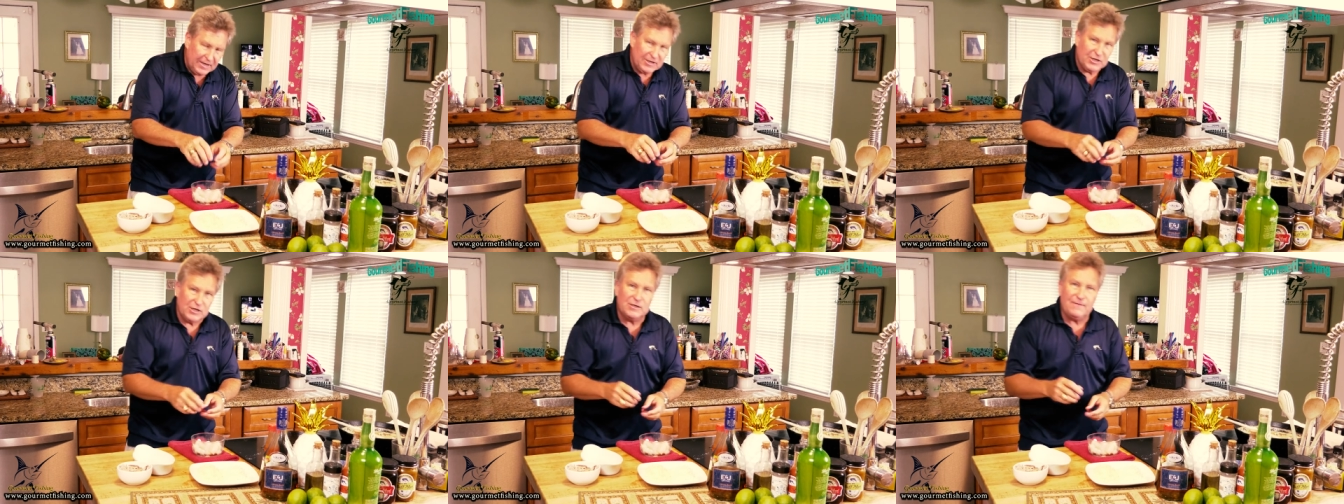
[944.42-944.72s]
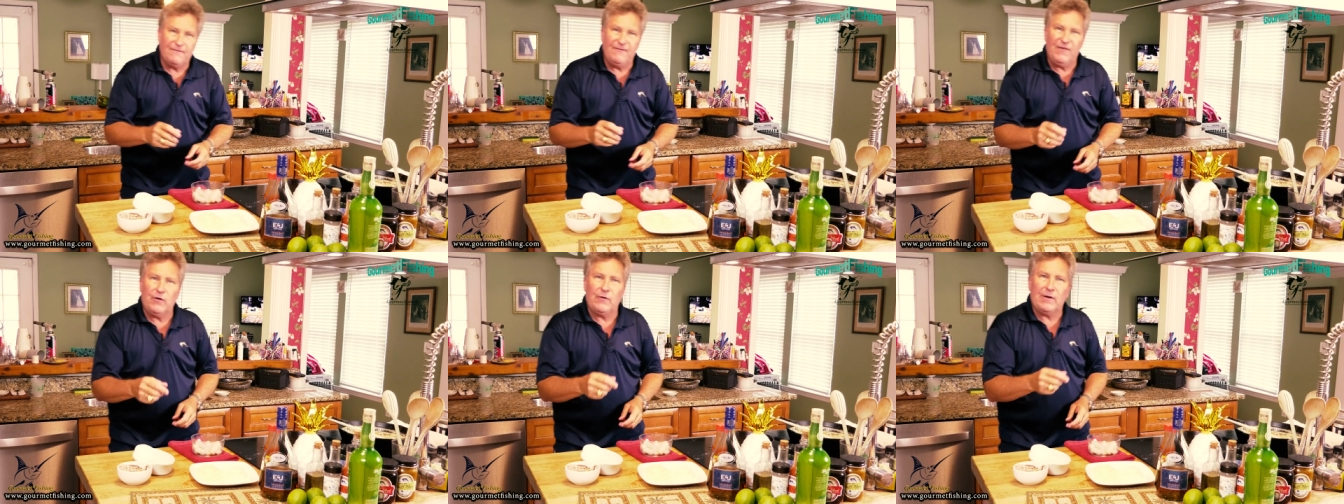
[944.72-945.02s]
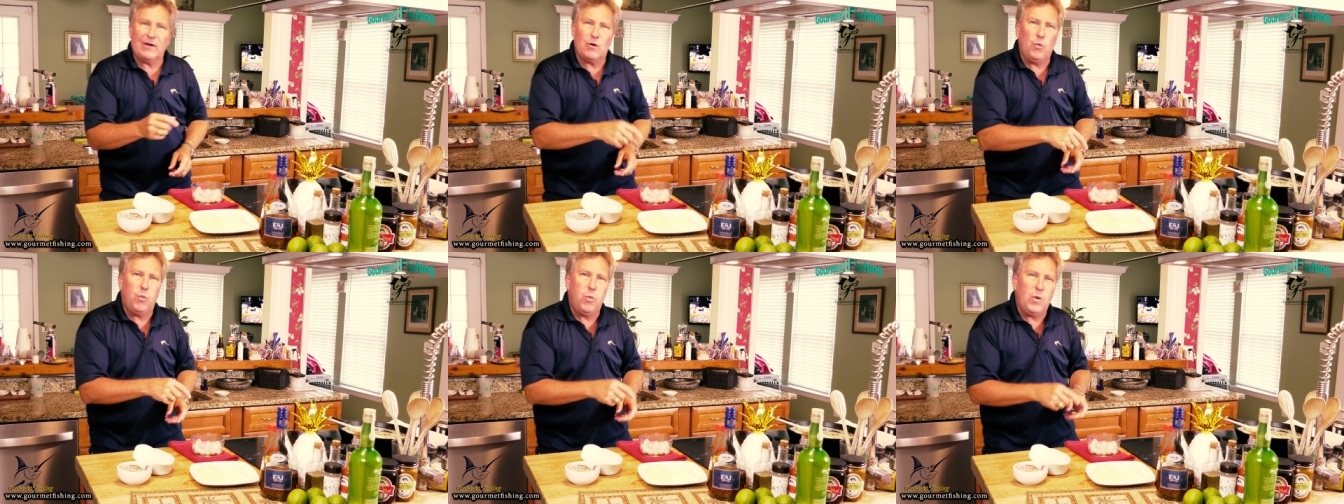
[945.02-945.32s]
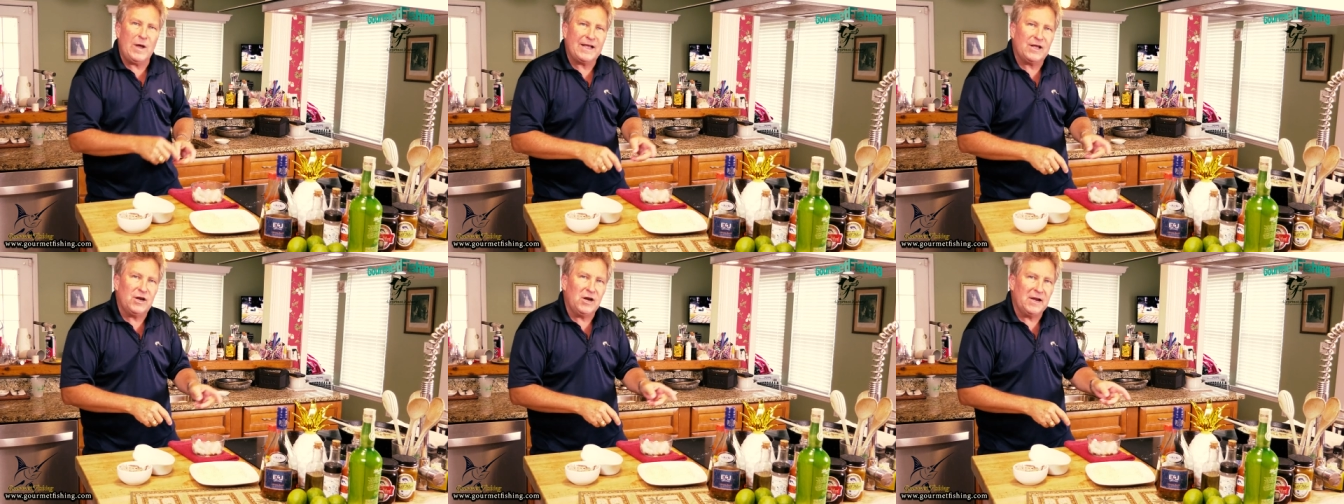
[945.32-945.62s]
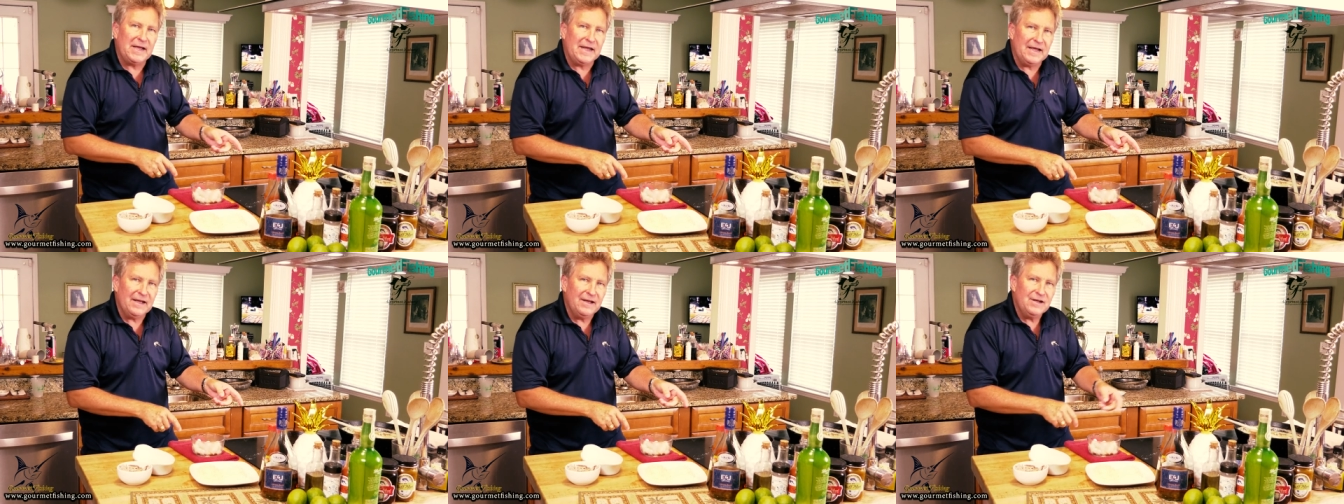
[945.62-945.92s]
just very
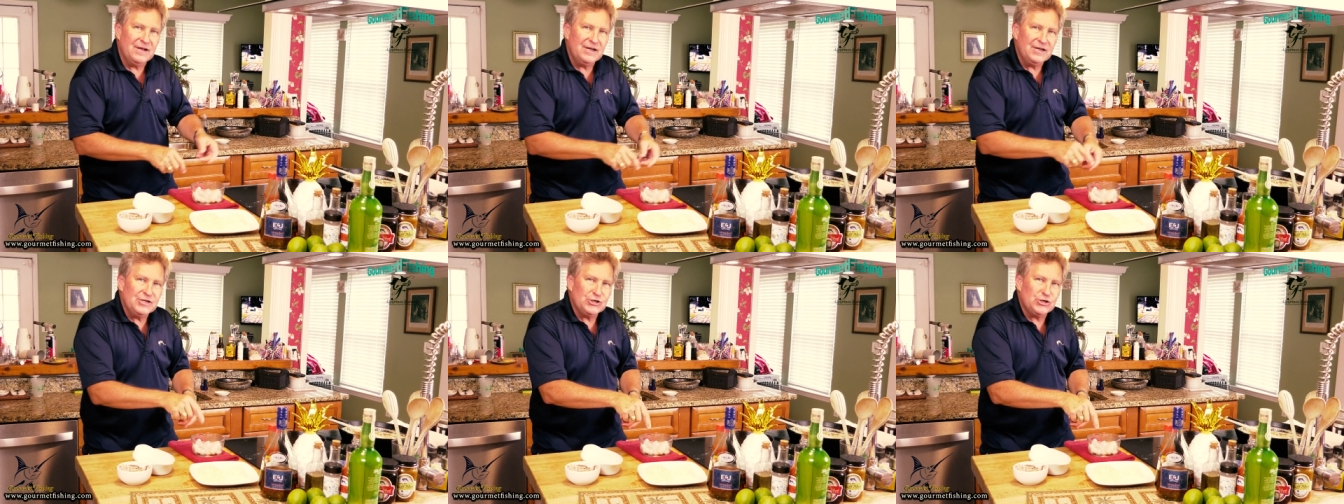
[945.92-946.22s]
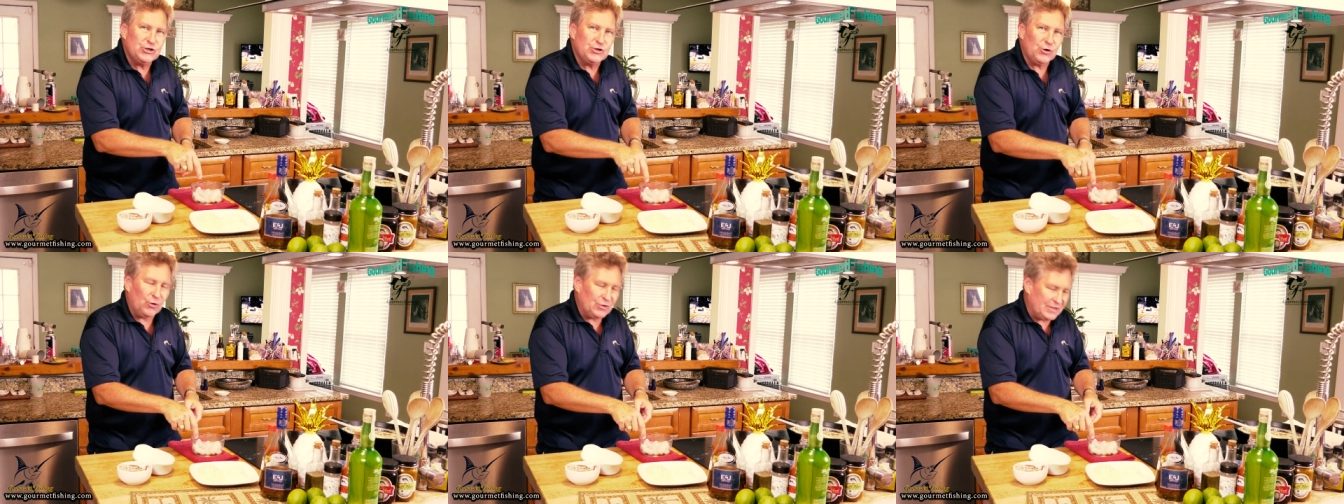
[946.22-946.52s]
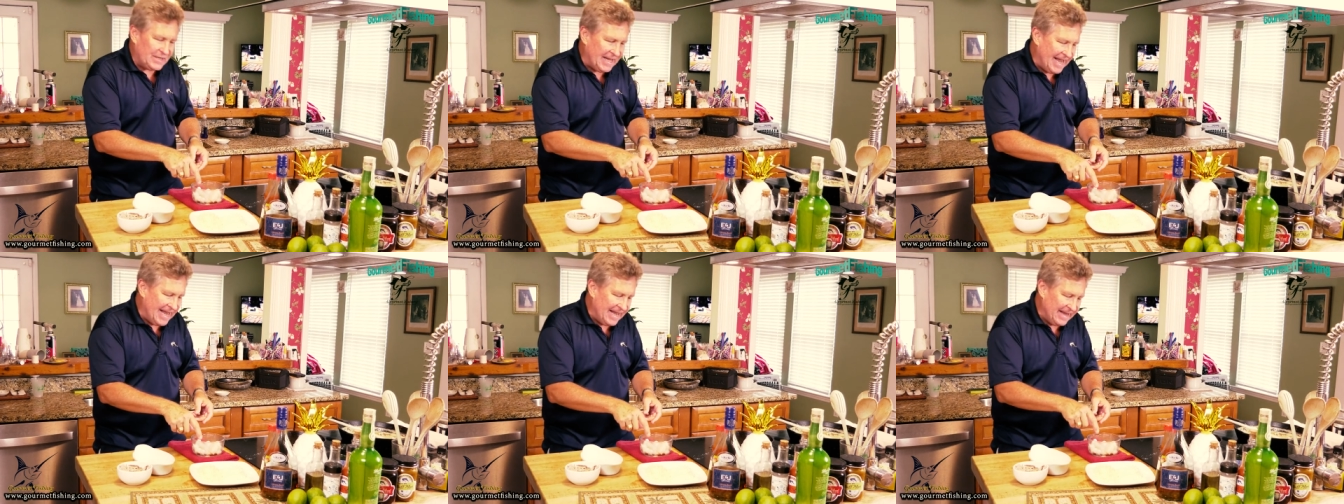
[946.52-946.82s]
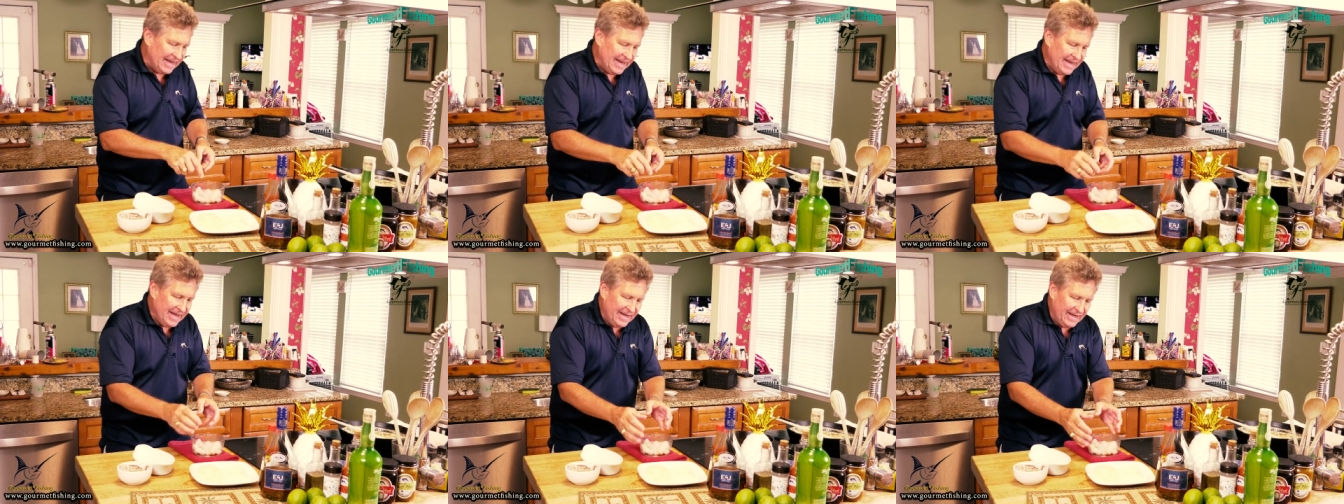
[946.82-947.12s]
quickly saute